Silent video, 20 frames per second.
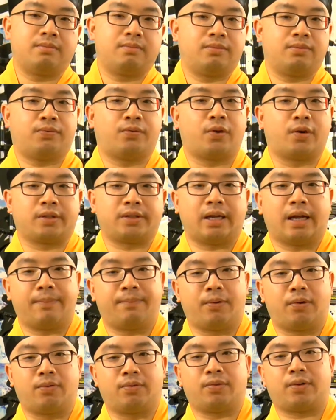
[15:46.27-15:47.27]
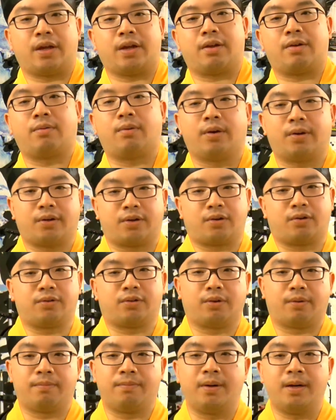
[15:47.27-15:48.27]
for example, okay, you want to go
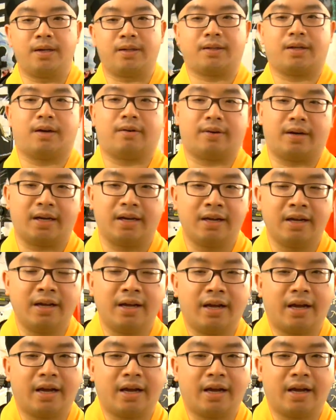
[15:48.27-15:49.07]
to the military